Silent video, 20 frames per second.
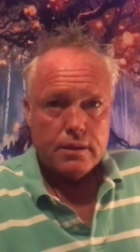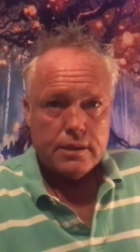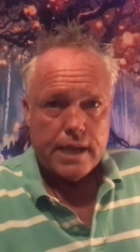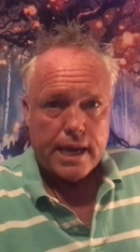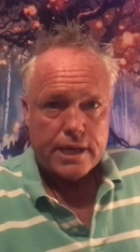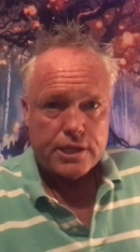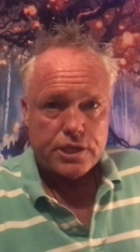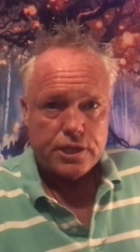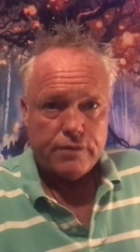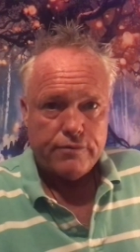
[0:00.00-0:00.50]

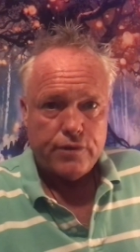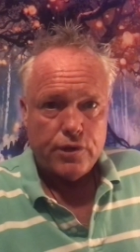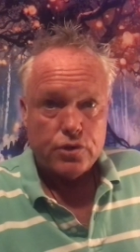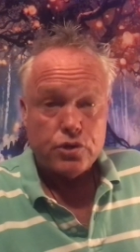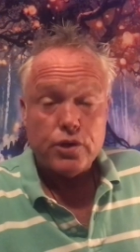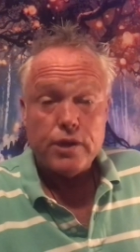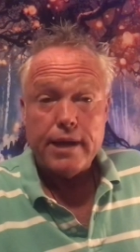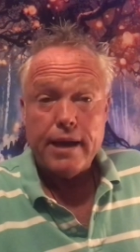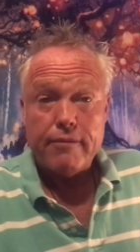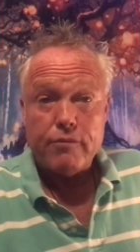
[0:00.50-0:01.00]
Attached to the
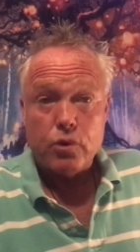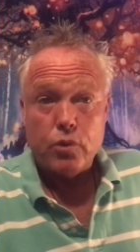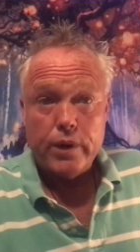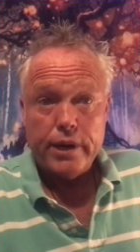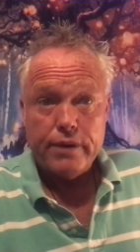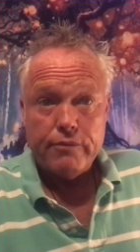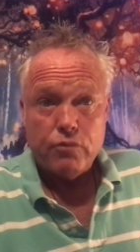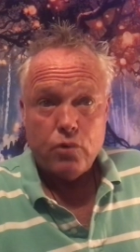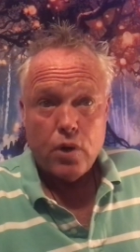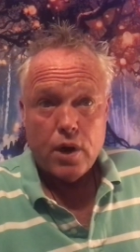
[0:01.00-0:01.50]
future, you have
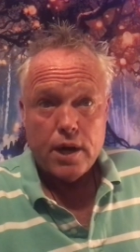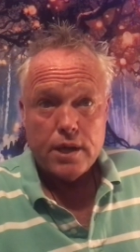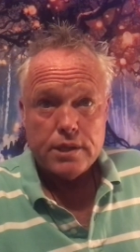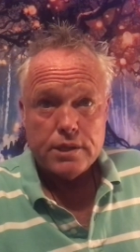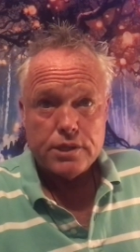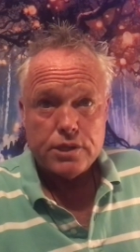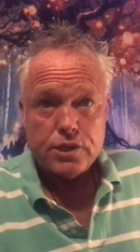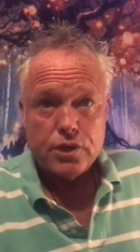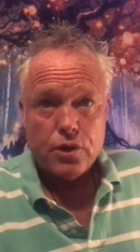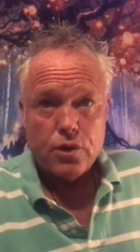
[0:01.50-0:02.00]
Queen of
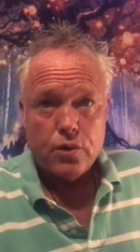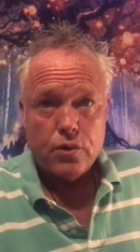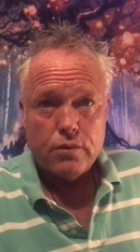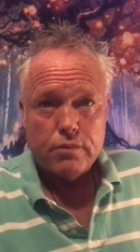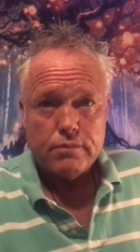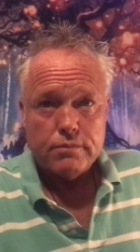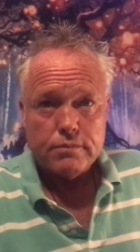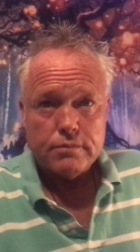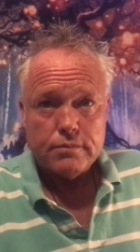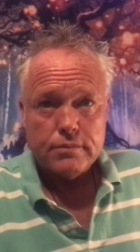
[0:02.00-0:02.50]
Wands,
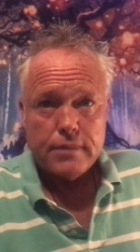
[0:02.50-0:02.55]
so